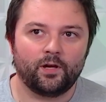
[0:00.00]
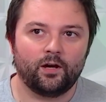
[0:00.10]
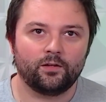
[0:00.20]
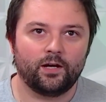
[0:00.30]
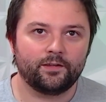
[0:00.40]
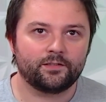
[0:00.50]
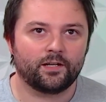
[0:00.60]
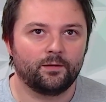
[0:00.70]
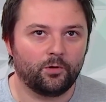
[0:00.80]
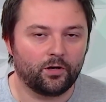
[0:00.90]
a lot of the
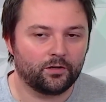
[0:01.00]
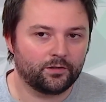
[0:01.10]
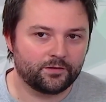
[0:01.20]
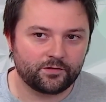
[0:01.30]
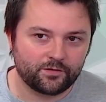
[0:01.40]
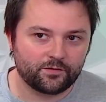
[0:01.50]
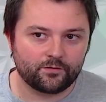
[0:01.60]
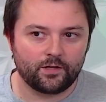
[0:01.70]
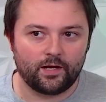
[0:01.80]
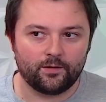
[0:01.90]
time artists
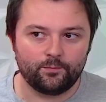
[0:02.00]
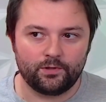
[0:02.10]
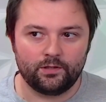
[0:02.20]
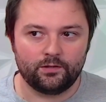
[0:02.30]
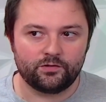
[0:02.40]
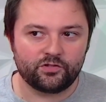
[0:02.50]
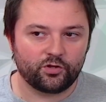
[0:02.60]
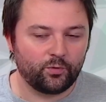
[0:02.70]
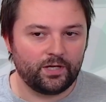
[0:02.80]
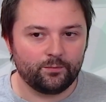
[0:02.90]
can be
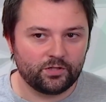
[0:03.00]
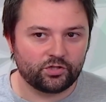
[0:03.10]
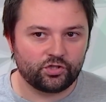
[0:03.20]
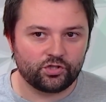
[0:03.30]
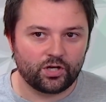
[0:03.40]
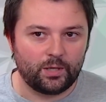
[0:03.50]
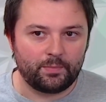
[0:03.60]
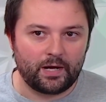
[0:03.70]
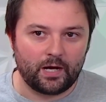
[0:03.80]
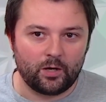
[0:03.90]
squeamish
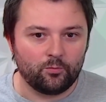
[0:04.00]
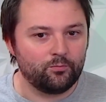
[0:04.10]
about